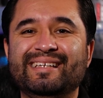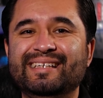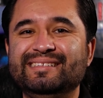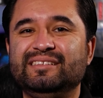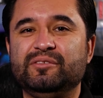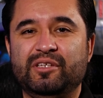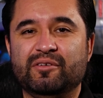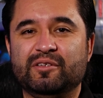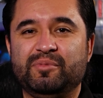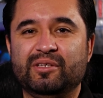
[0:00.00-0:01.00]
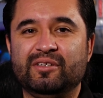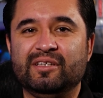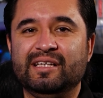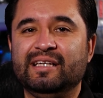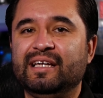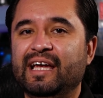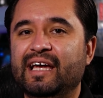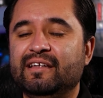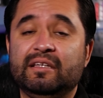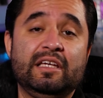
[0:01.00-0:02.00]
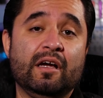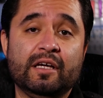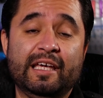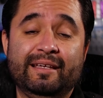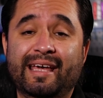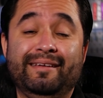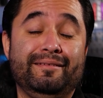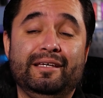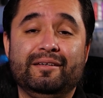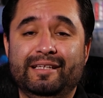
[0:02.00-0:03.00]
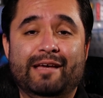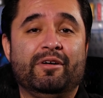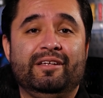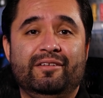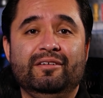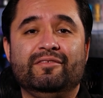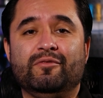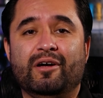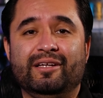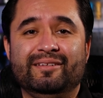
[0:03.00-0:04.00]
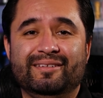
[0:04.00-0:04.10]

his studio computer, and he could game on it too if he wanted.